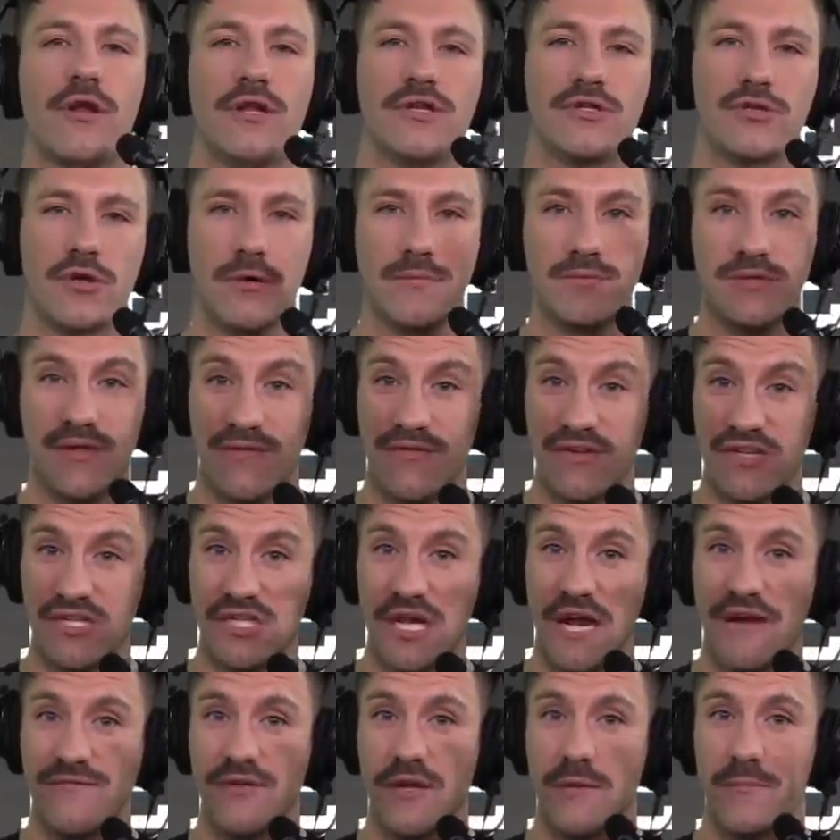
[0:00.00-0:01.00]
in terms of
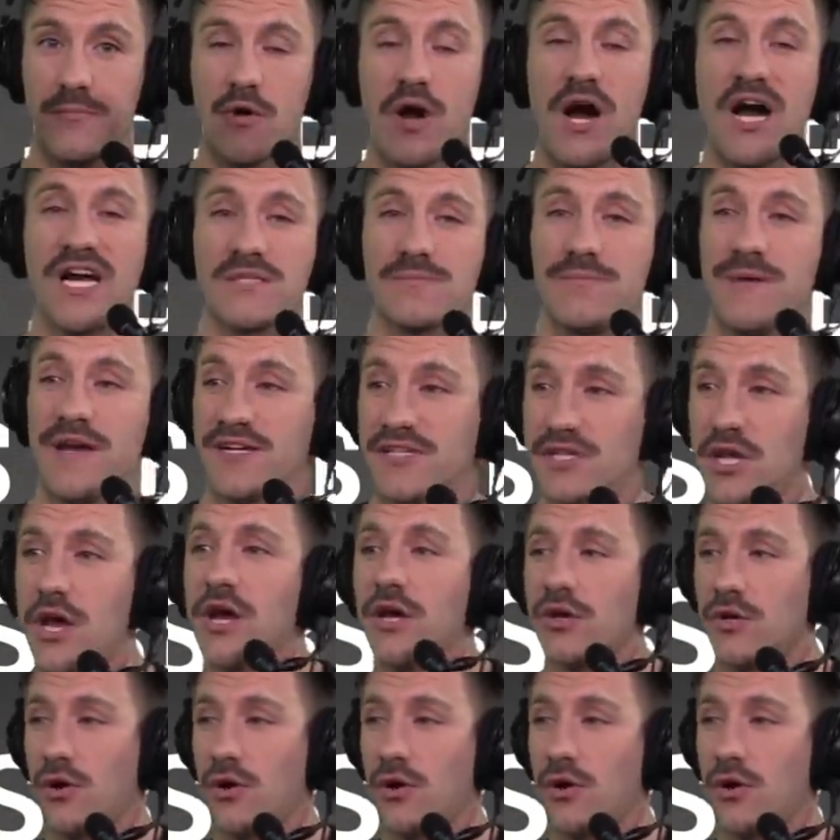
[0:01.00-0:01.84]
safety prospects,